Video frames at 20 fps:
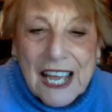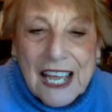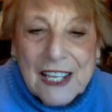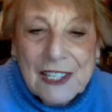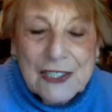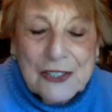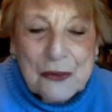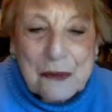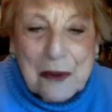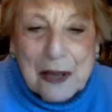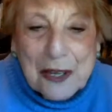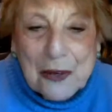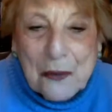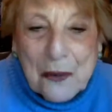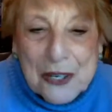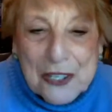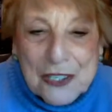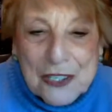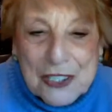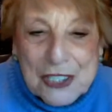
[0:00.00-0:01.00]
And so, my
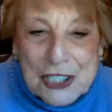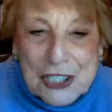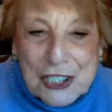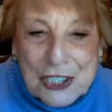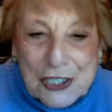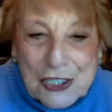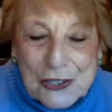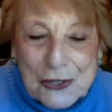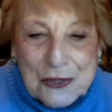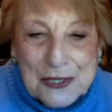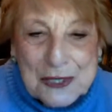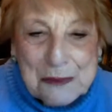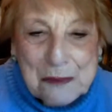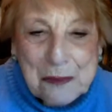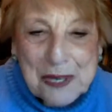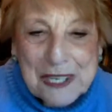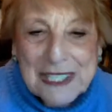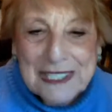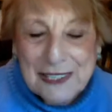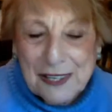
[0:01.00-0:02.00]
question to you is
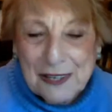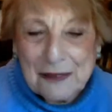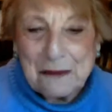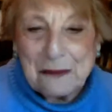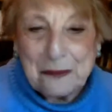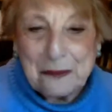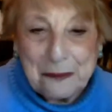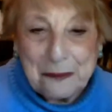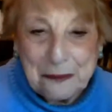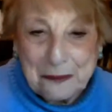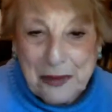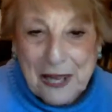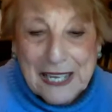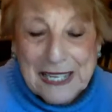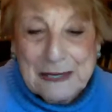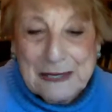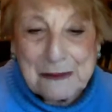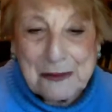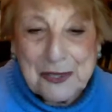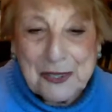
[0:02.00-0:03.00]
based on my
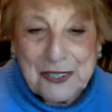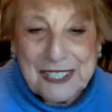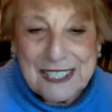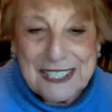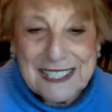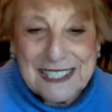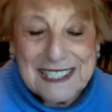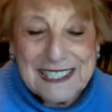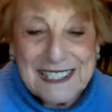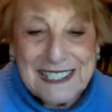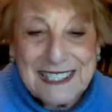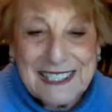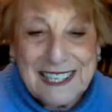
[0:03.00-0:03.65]
experience